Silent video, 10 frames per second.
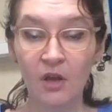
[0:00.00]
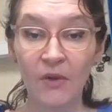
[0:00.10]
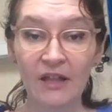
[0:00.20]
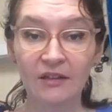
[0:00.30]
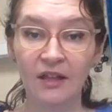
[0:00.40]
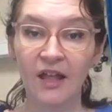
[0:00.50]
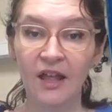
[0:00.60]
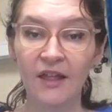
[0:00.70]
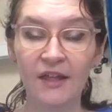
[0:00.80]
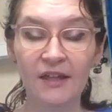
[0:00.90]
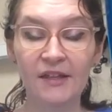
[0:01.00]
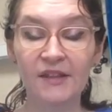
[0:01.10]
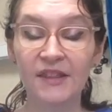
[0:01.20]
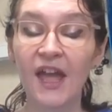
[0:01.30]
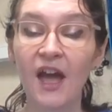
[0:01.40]
Well,
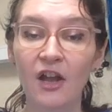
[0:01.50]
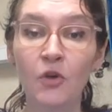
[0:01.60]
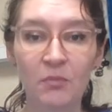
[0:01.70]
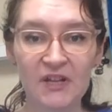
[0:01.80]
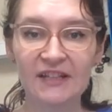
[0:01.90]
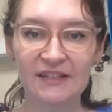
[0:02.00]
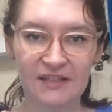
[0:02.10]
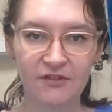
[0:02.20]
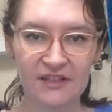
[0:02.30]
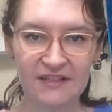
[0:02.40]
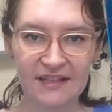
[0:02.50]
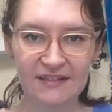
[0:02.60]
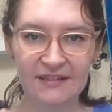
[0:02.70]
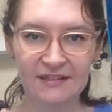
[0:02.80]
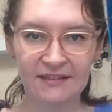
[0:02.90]
they are completely different
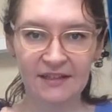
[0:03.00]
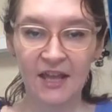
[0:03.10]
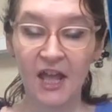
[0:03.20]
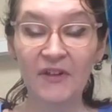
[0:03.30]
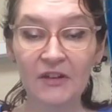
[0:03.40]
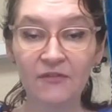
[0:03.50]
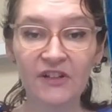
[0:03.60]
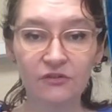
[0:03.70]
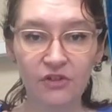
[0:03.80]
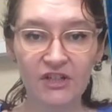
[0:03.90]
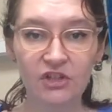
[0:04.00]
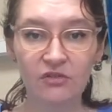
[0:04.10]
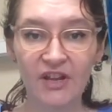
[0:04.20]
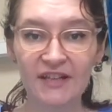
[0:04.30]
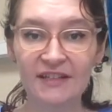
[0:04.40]
diseases. When the
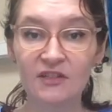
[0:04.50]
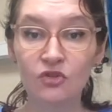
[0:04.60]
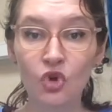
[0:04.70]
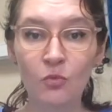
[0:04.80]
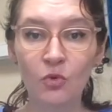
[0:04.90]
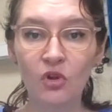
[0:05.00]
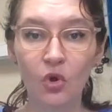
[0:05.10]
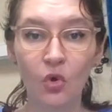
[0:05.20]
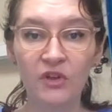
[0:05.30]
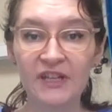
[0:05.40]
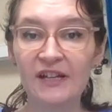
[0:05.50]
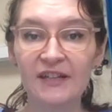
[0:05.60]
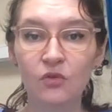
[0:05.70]
filtration rate is normal or nearly